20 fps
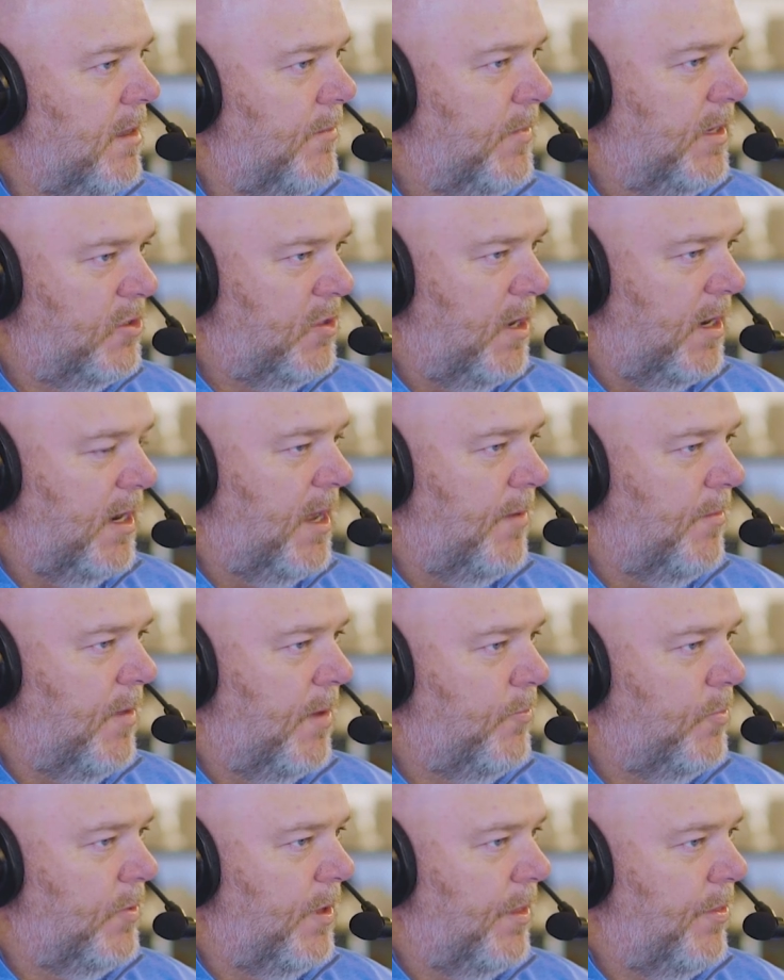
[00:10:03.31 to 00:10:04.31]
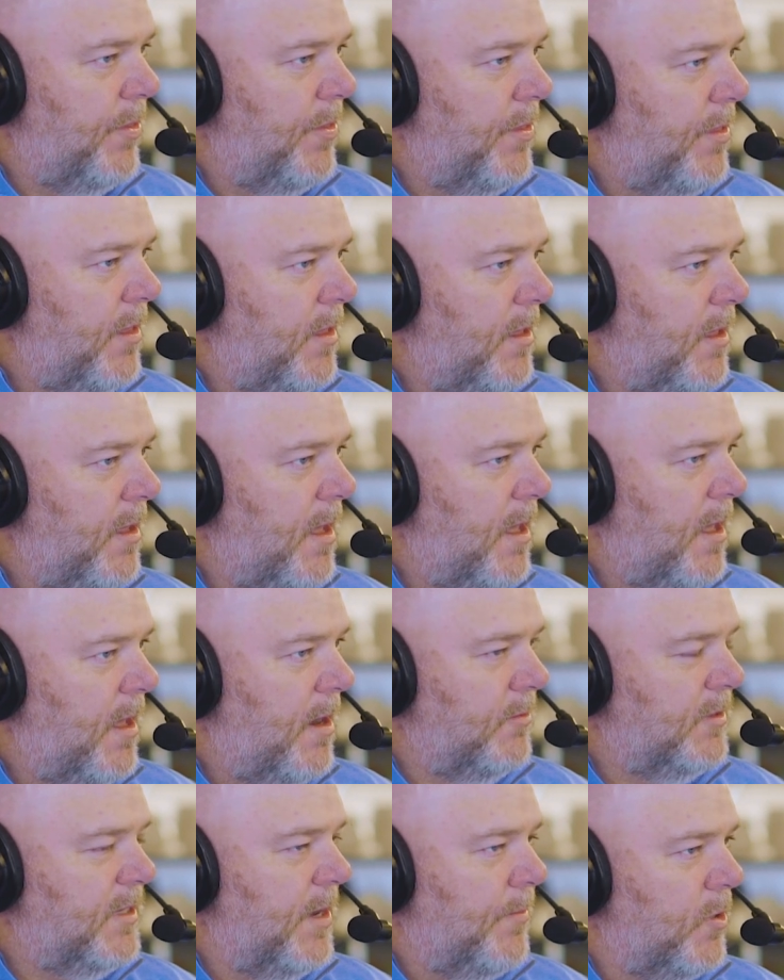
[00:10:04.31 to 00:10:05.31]
let me try to come up with I
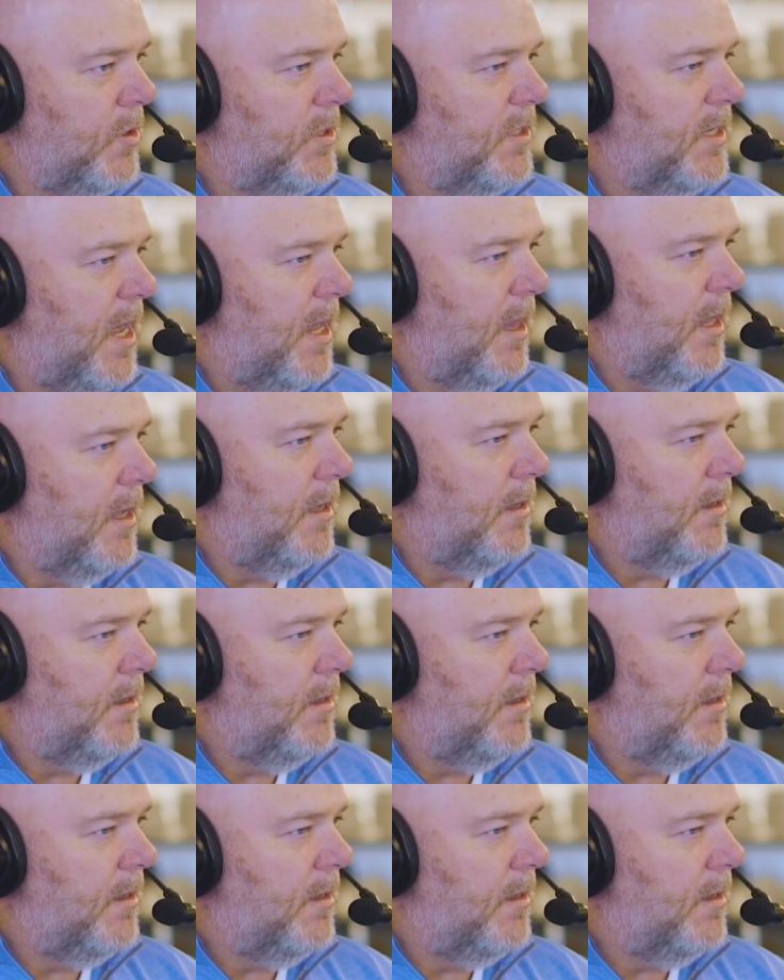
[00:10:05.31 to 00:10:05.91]
don't want to say marsala.